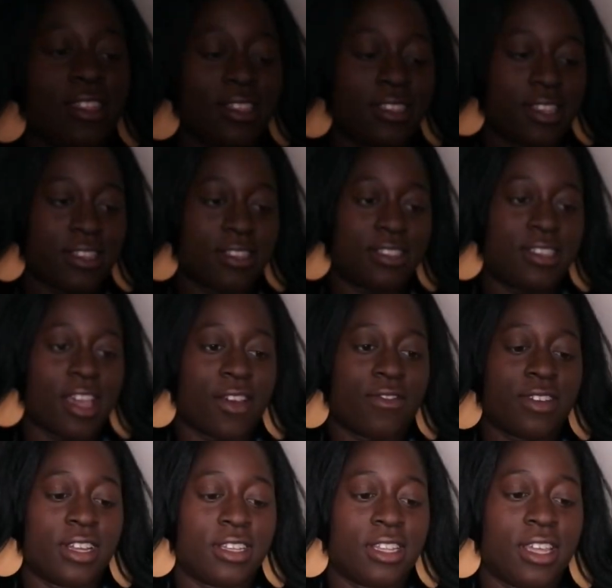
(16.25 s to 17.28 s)
this is
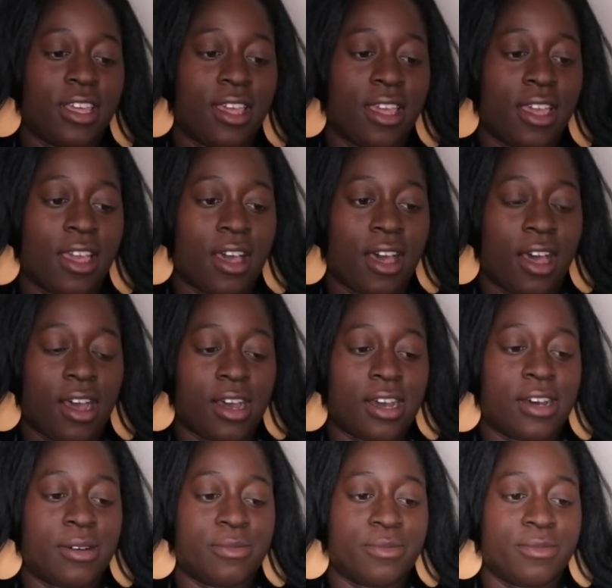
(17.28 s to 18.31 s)
definitely
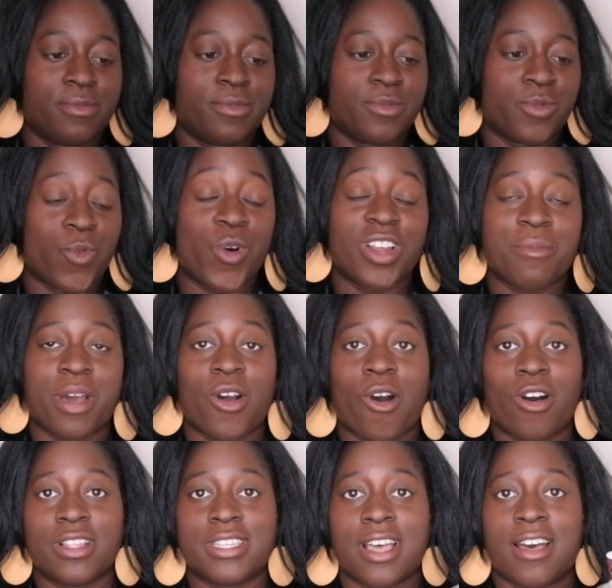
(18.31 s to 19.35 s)
um, one of my
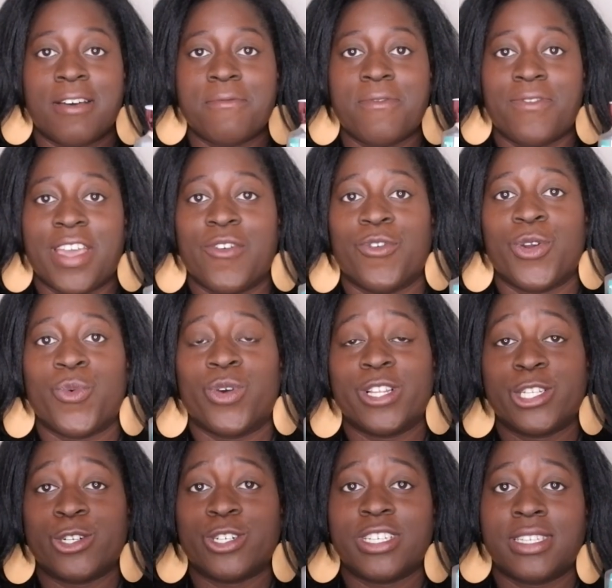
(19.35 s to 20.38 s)
all-time favorite
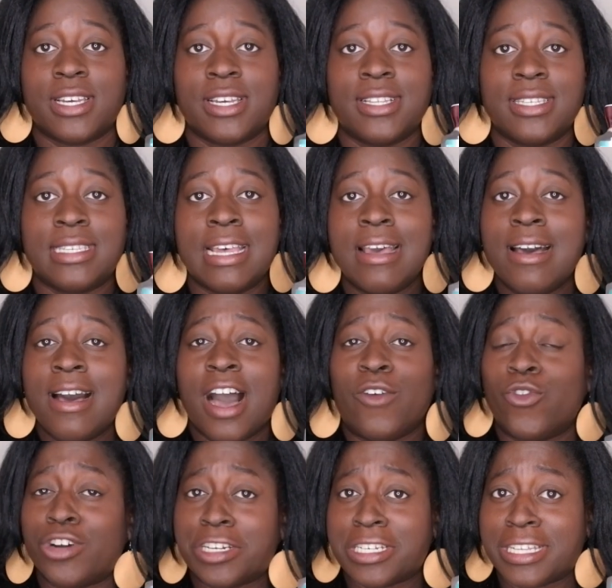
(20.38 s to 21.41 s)
winter scents.
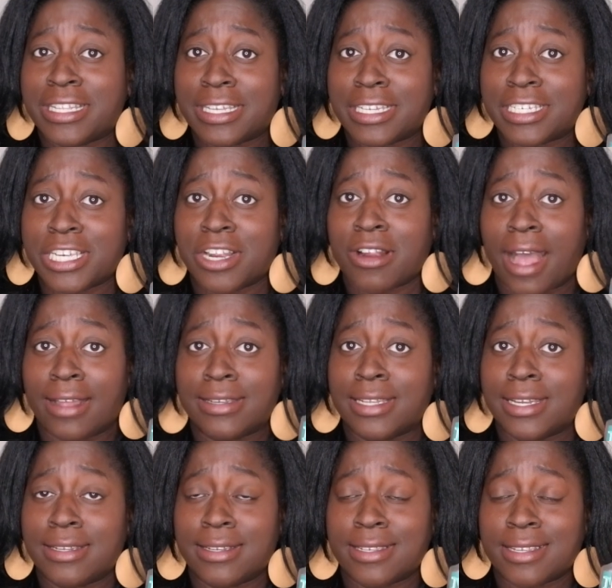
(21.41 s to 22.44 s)
Unfortunately this year I
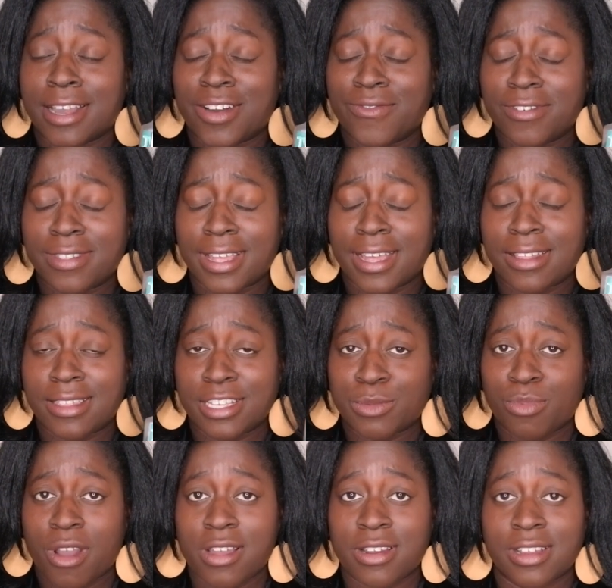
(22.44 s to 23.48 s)
did discover that
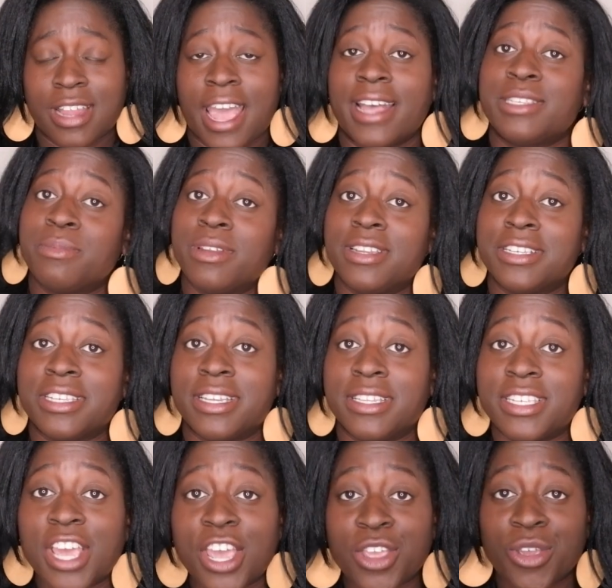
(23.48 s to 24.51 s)
this product has been
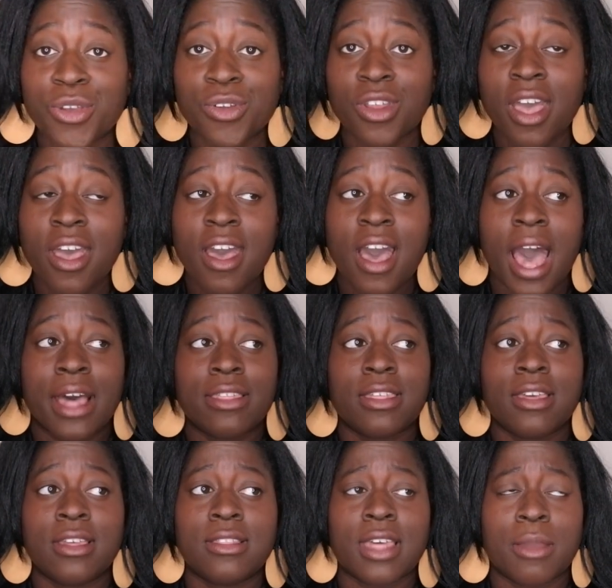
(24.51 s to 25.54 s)
discontinued. I
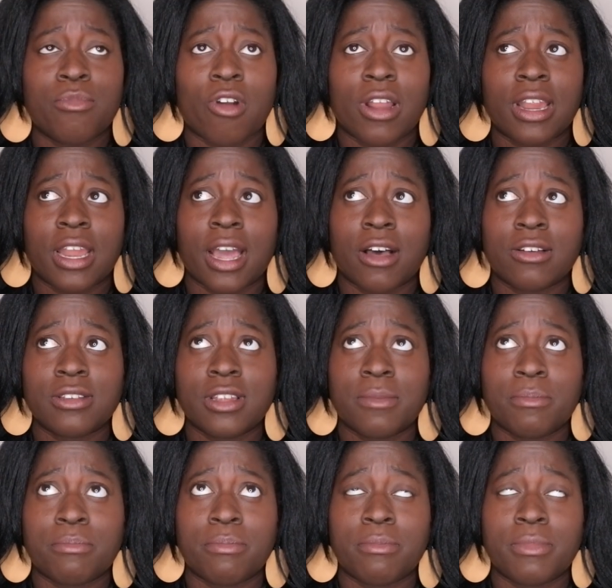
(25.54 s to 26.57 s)
think they brought it out